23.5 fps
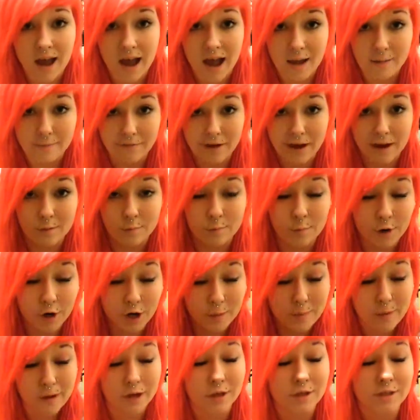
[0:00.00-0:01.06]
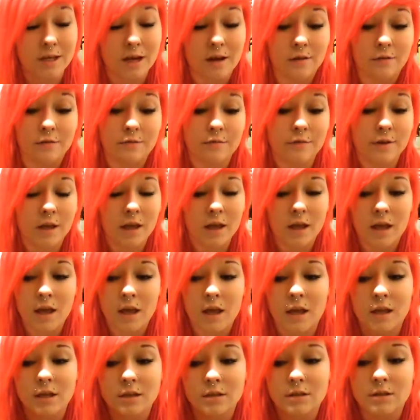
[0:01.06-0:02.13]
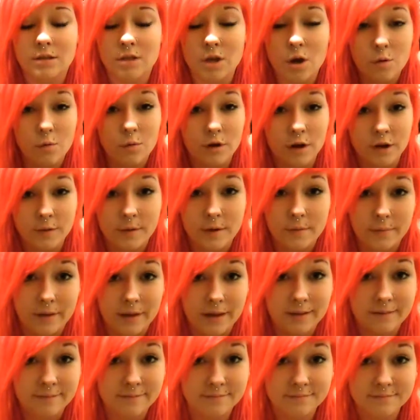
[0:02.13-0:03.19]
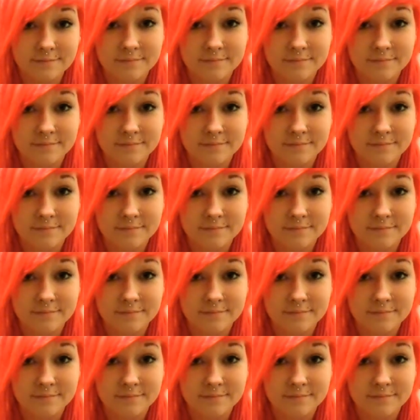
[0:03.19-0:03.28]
I'm fine. Worry about yourself. Don't worry about me.